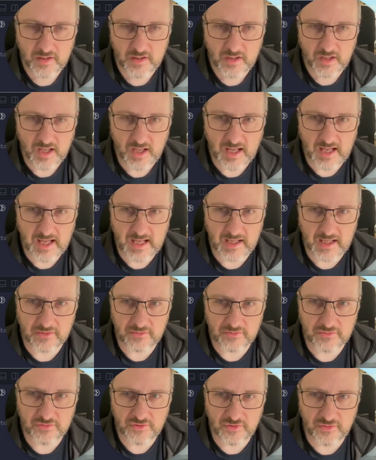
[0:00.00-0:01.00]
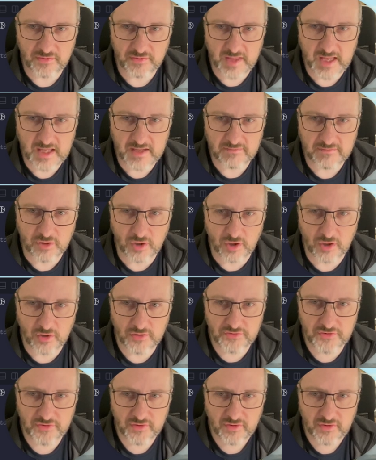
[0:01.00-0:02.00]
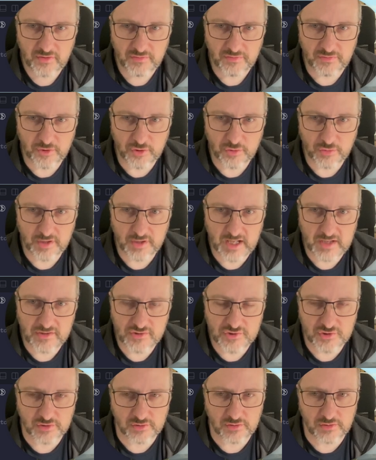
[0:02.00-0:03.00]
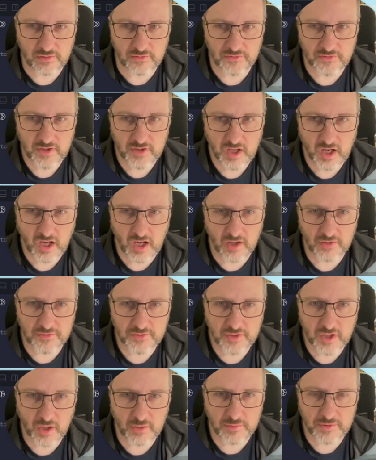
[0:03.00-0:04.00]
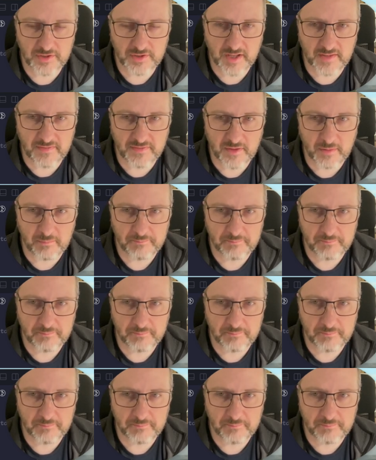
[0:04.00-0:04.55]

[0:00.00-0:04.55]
and they've got the credentials hard coded in them.